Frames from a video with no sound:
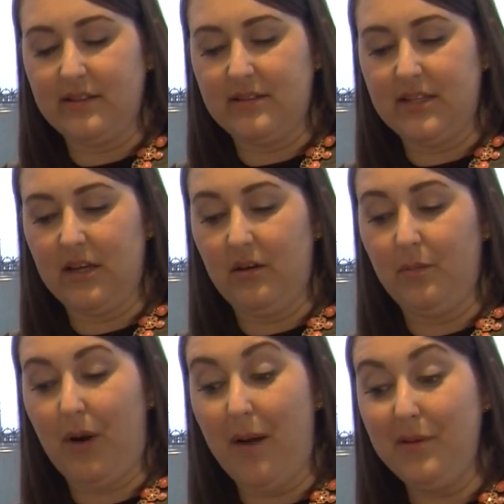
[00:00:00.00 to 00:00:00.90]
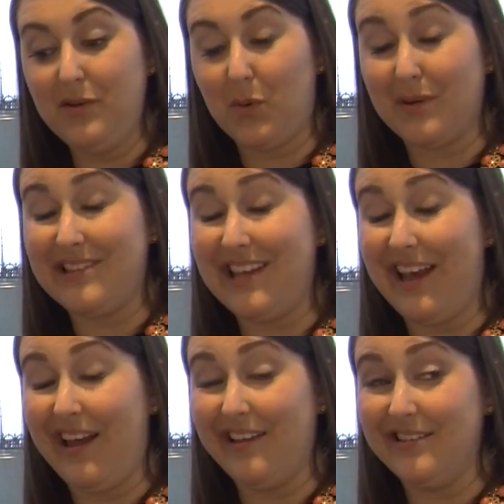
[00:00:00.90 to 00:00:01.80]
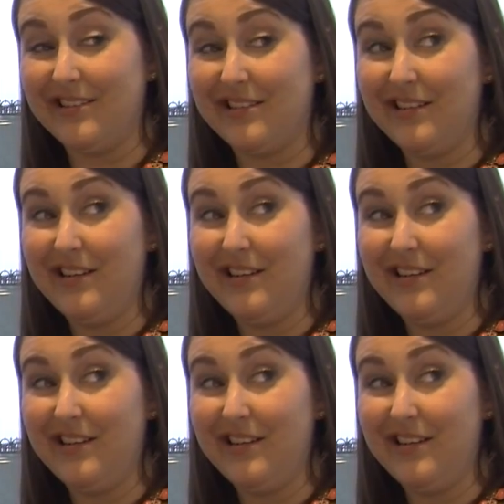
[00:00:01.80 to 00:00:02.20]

until probably towards the end.